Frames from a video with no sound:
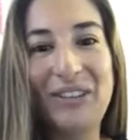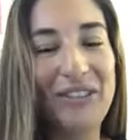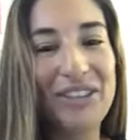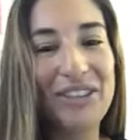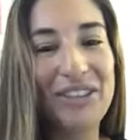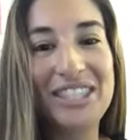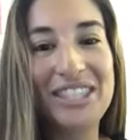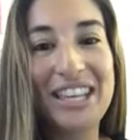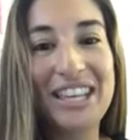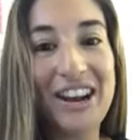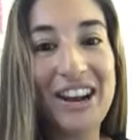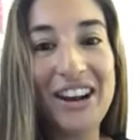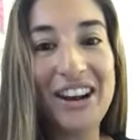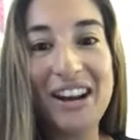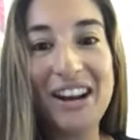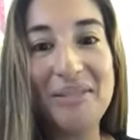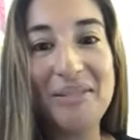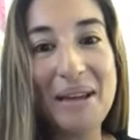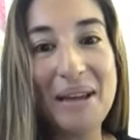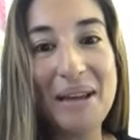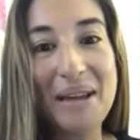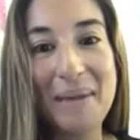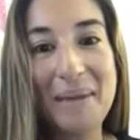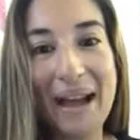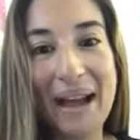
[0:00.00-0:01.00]
scared out of
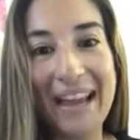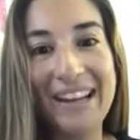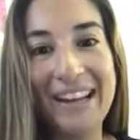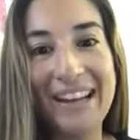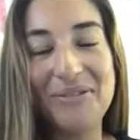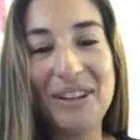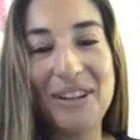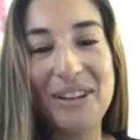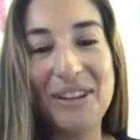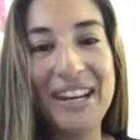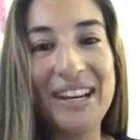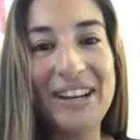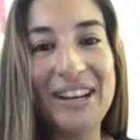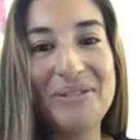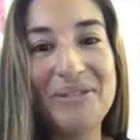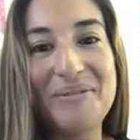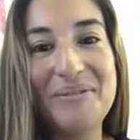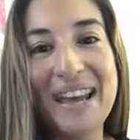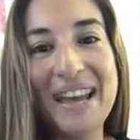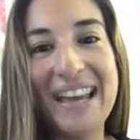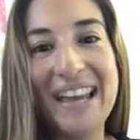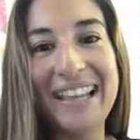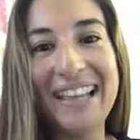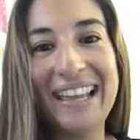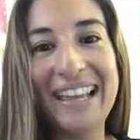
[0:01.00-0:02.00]
my mind, running
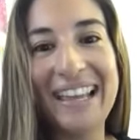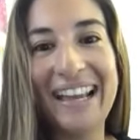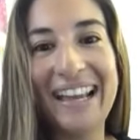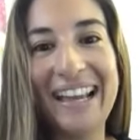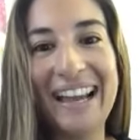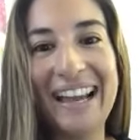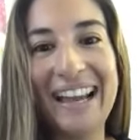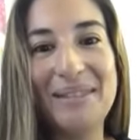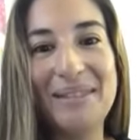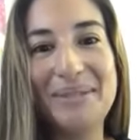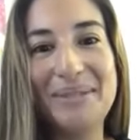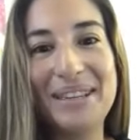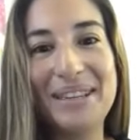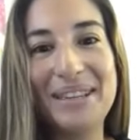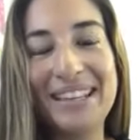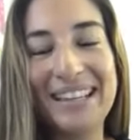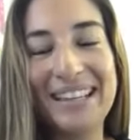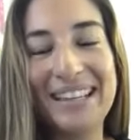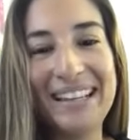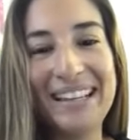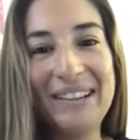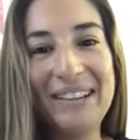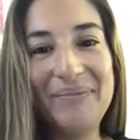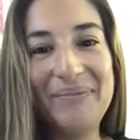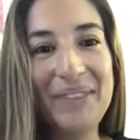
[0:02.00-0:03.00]
away. Like, I'd be
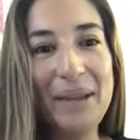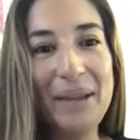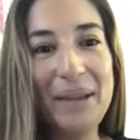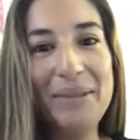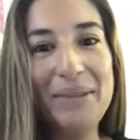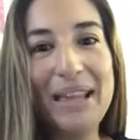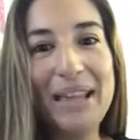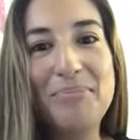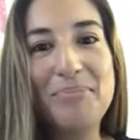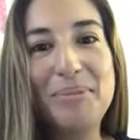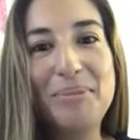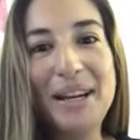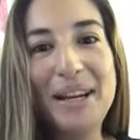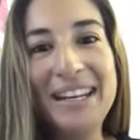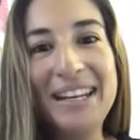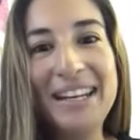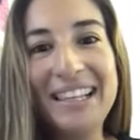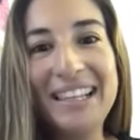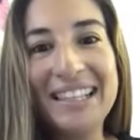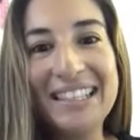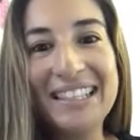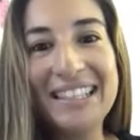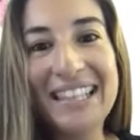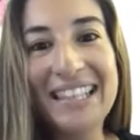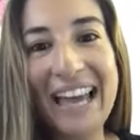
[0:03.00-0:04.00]
like, Brenda,
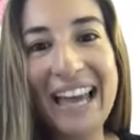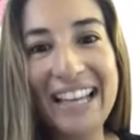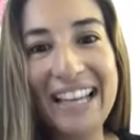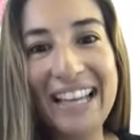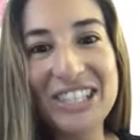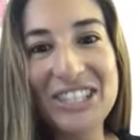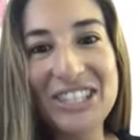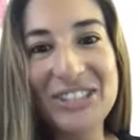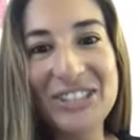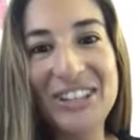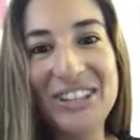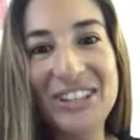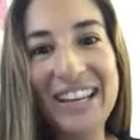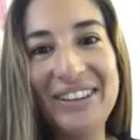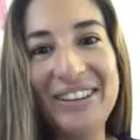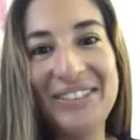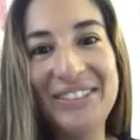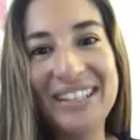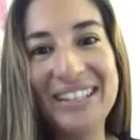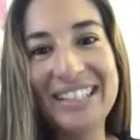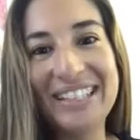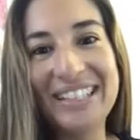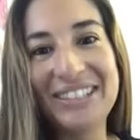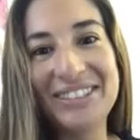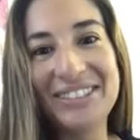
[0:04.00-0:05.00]
let's cancel. I don't
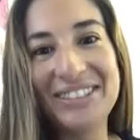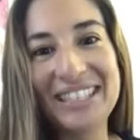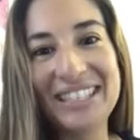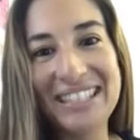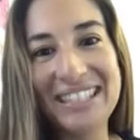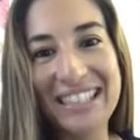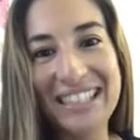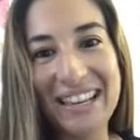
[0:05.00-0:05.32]
want to do this.